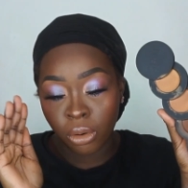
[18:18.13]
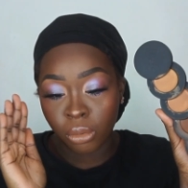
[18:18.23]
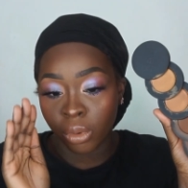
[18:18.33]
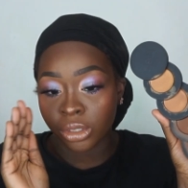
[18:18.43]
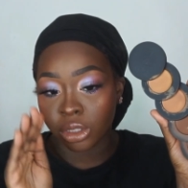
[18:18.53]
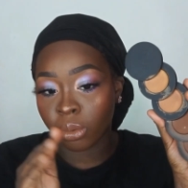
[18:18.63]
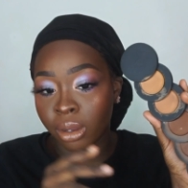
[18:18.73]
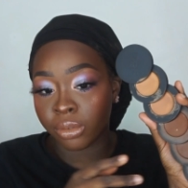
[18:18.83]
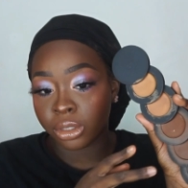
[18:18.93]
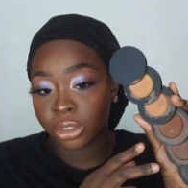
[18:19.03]

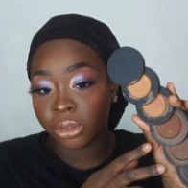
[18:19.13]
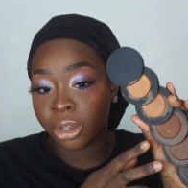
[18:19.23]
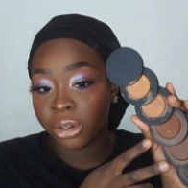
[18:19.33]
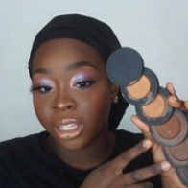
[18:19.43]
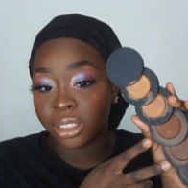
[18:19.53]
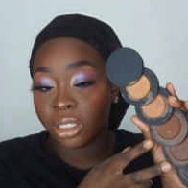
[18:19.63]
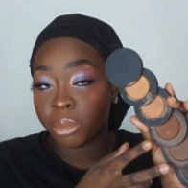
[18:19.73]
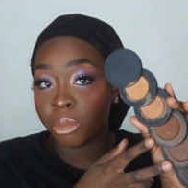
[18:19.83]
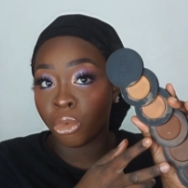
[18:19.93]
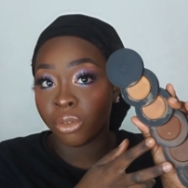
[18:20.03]
whatsoever. So there needs to
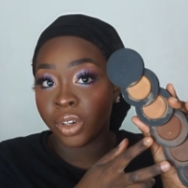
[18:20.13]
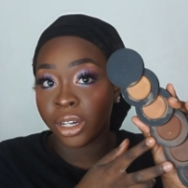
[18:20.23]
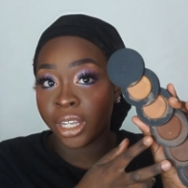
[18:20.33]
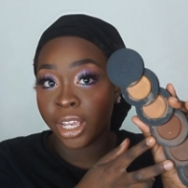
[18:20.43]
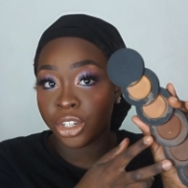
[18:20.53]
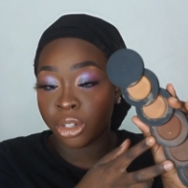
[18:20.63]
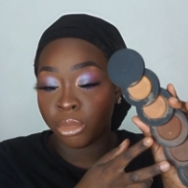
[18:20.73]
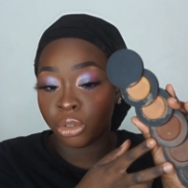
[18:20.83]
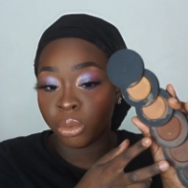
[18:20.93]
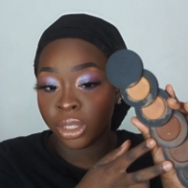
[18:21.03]
be more variation
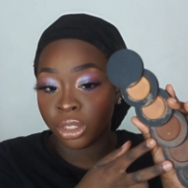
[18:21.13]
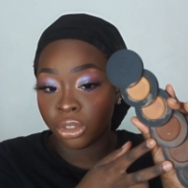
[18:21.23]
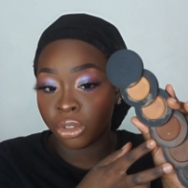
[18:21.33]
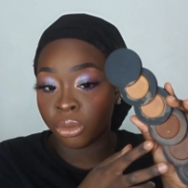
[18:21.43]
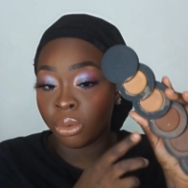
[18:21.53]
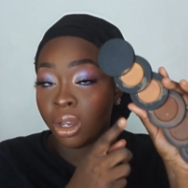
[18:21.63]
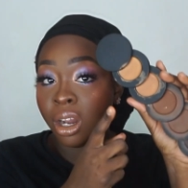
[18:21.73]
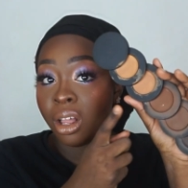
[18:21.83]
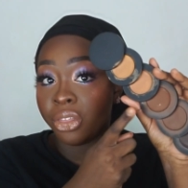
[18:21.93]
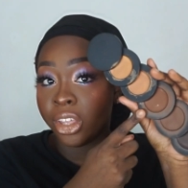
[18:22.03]
between these two.
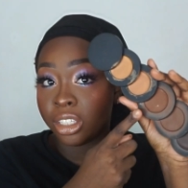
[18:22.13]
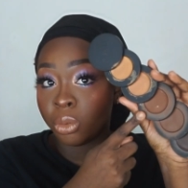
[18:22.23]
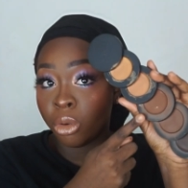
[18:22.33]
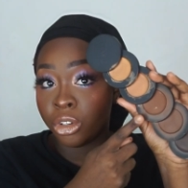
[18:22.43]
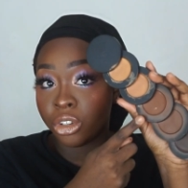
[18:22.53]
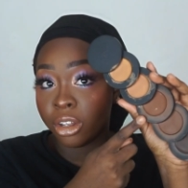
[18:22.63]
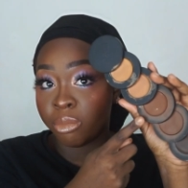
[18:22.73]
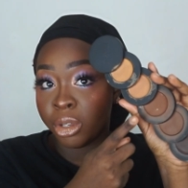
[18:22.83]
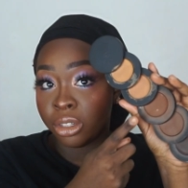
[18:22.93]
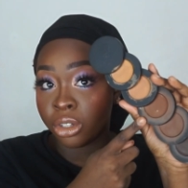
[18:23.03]
This one should have
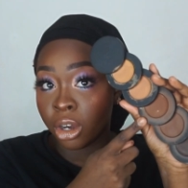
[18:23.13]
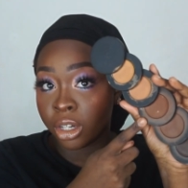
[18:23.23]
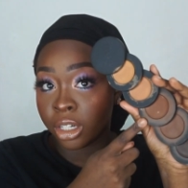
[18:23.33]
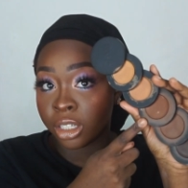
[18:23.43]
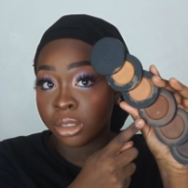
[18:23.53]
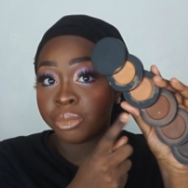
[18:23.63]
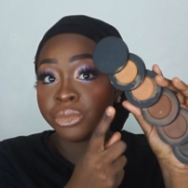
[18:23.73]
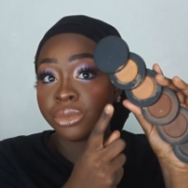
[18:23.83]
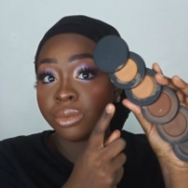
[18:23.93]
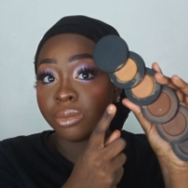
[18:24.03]
been darker
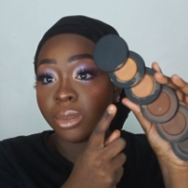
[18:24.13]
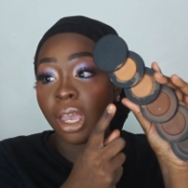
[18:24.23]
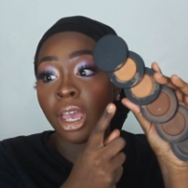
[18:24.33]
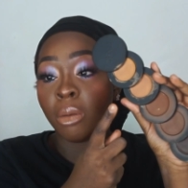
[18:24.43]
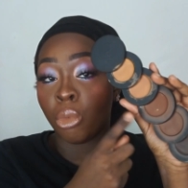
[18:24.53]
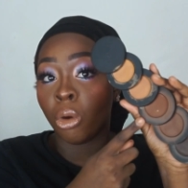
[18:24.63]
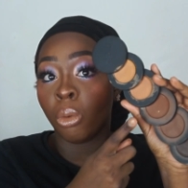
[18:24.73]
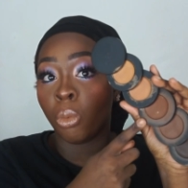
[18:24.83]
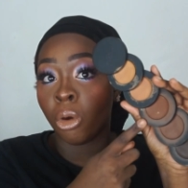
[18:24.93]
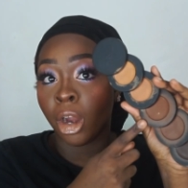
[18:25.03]
and more
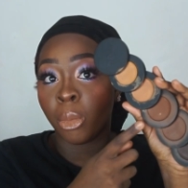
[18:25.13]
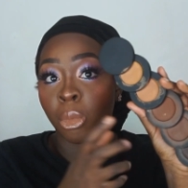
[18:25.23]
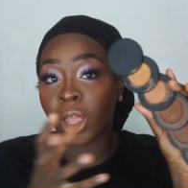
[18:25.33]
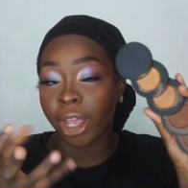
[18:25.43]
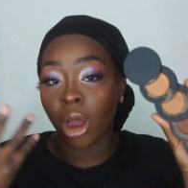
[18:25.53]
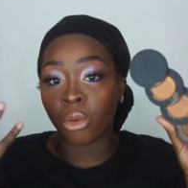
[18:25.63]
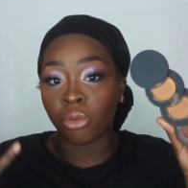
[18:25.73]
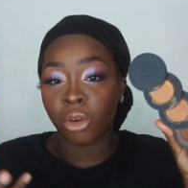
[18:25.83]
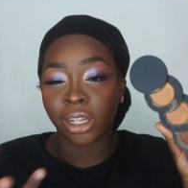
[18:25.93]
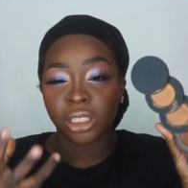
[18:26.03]
warm, like a
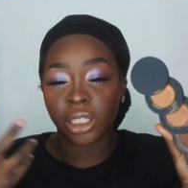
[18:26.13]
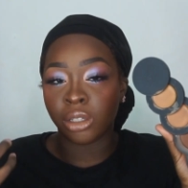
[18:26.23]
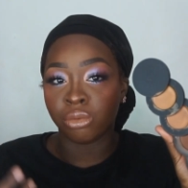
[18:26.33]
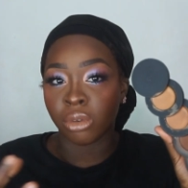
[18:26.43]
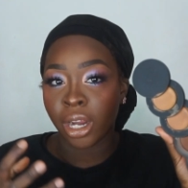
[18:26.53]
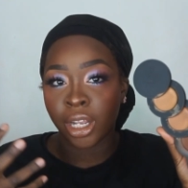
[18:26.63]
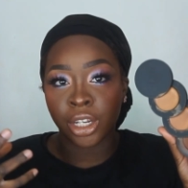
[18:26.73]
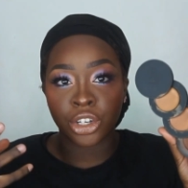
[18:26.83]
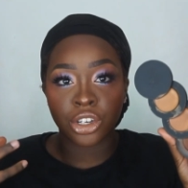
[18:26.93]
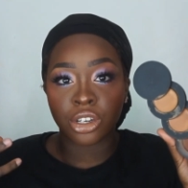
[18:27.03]
rusty
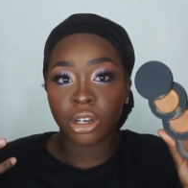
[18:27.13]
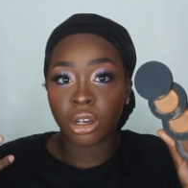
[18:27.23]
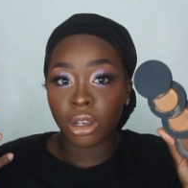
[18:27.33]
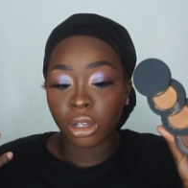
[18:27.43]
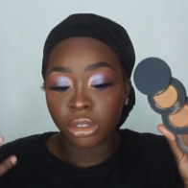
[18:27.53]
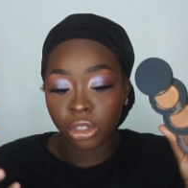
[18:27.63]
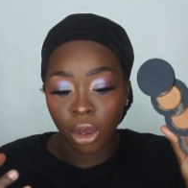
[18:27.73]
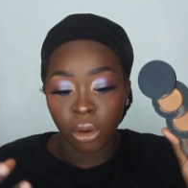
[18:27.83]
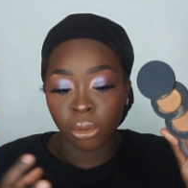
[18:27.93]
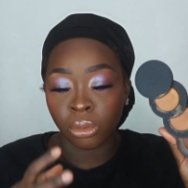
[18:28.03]
reddish
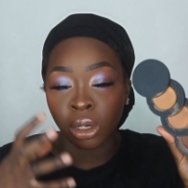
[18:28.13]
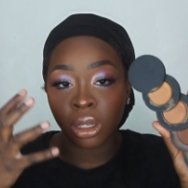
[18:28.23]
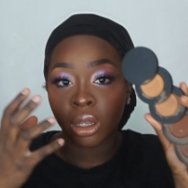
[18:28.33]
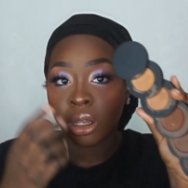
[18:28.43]
tone.